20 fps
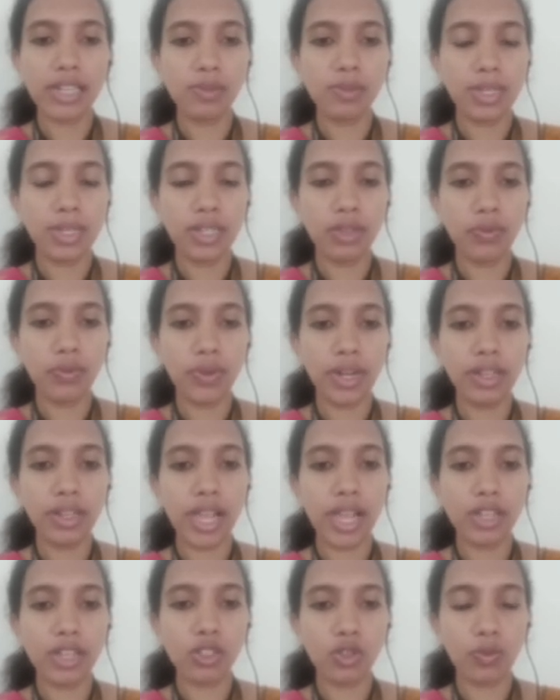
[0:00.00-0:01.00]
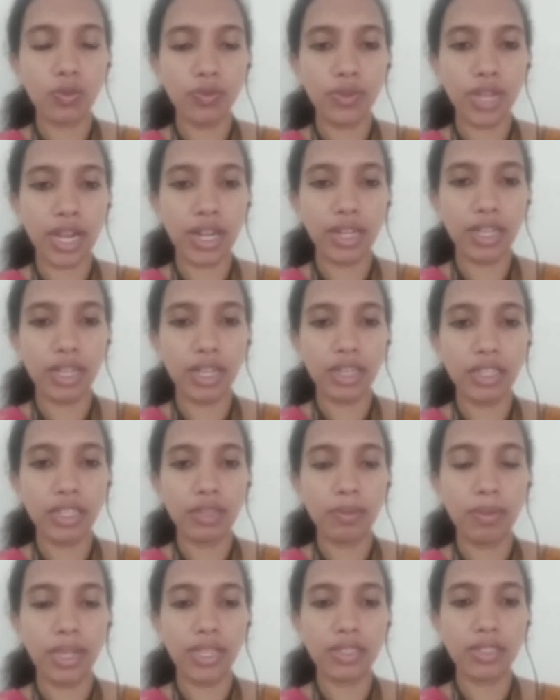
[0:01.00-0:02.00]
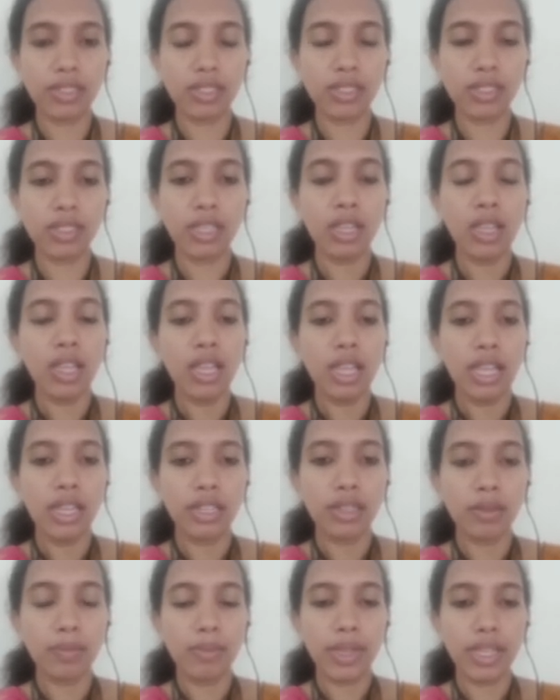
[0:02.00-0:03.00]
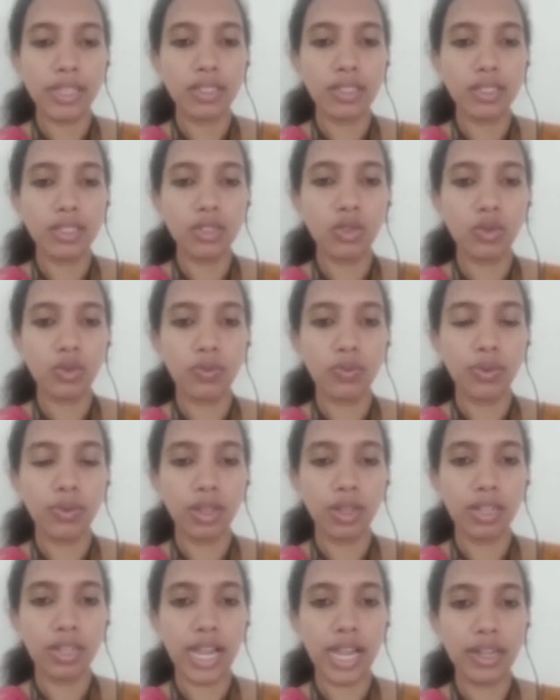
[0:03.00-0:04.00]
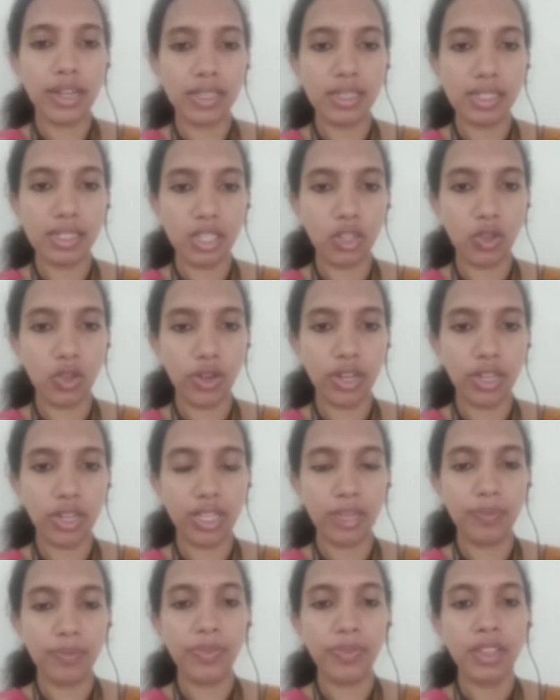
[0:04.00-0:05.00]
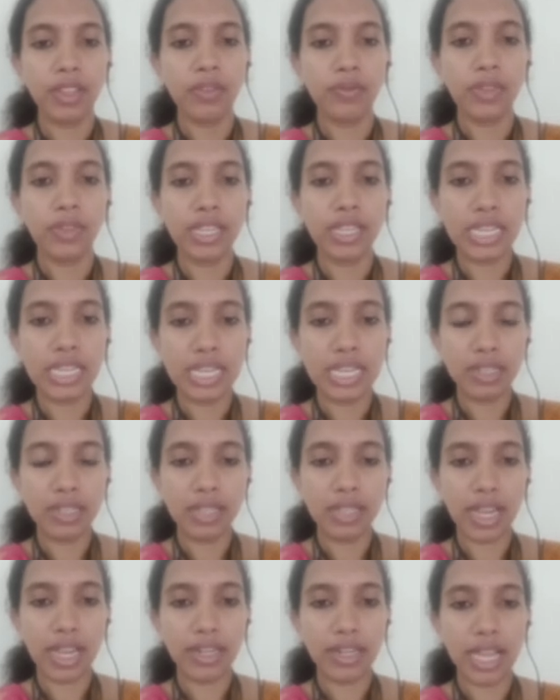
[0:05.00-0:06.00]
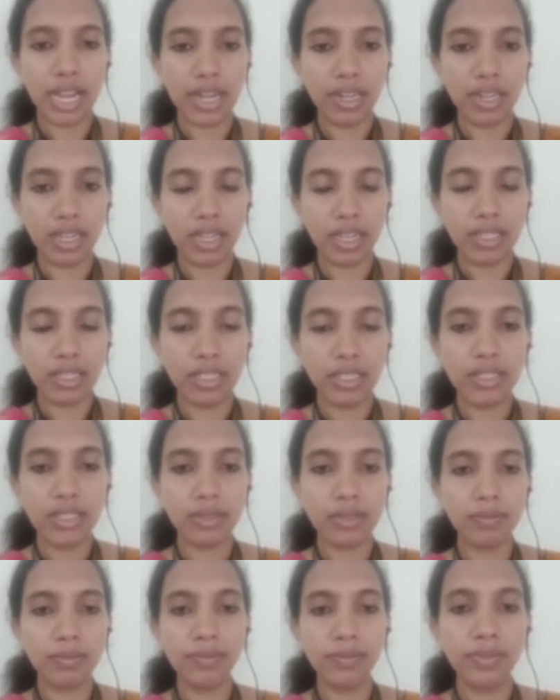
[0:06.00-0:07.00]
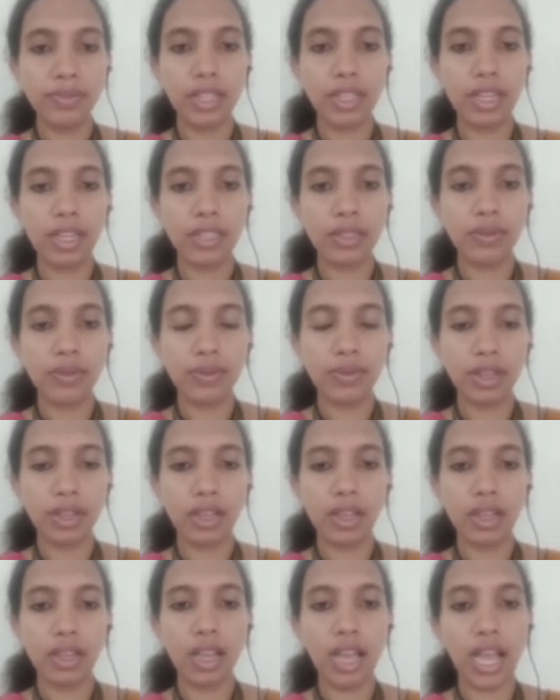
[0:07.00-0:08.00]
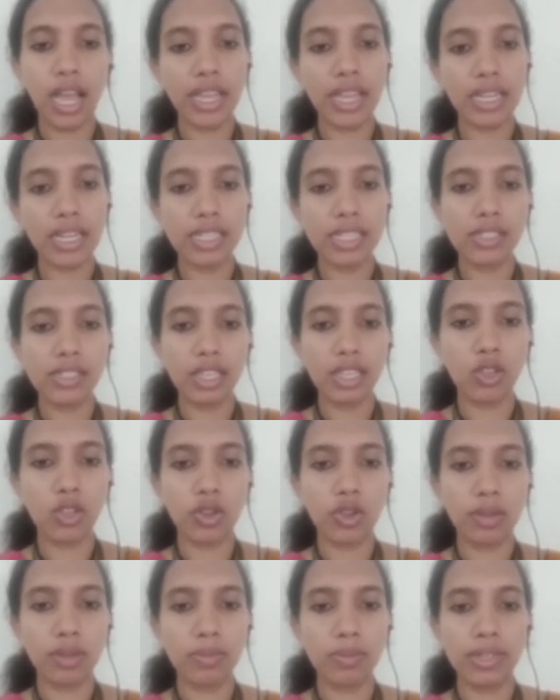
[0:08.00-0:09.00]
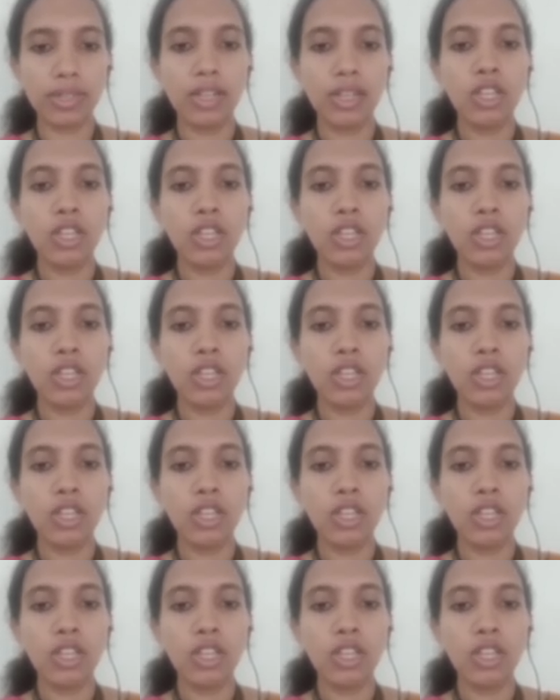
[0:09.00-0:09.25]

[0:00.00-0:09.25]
different kinds of data in the basis of data security. We need that data is in the highly securable.